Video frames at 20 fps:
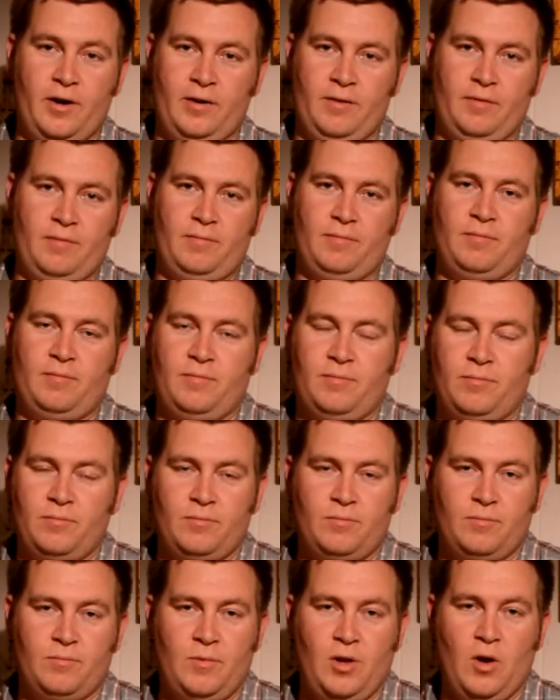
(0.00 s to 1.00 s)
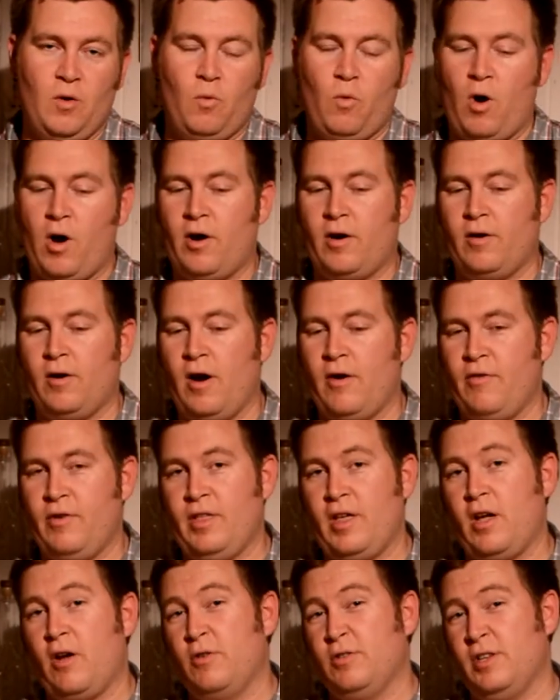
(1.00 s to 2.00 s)
and, you know, water,
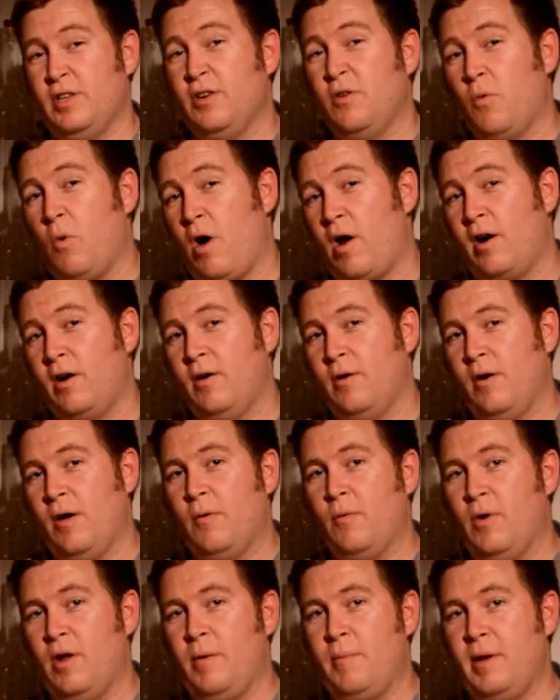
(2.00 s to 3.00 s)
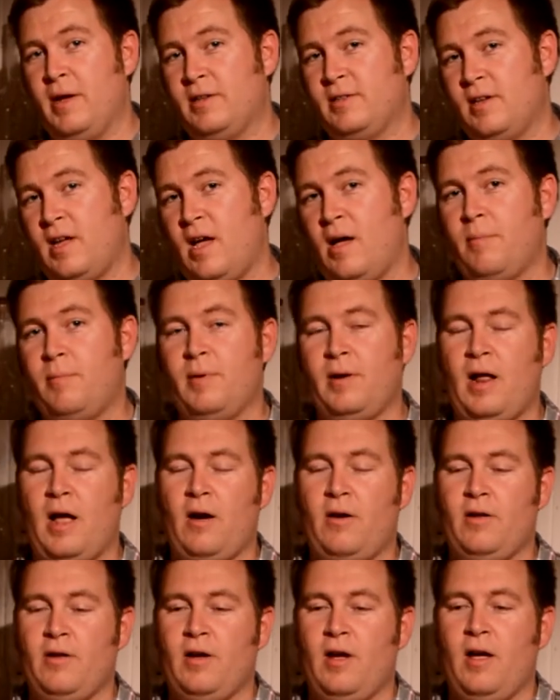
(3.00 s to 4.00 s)
everything that goes into water, what it makes up and
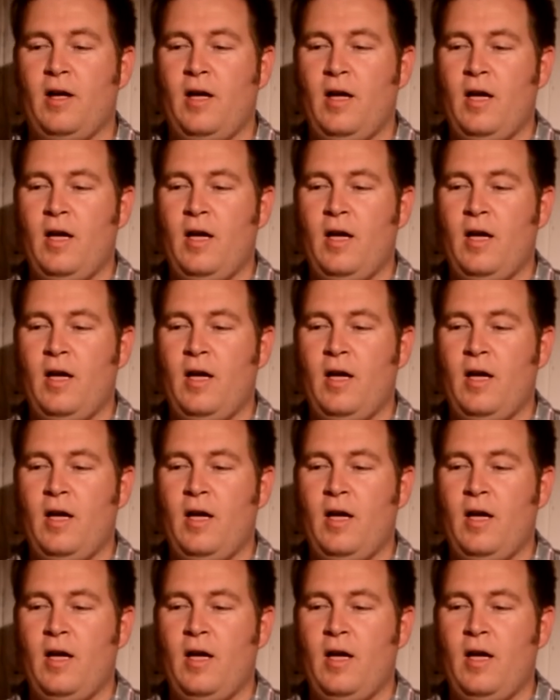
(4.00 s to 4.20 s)
how you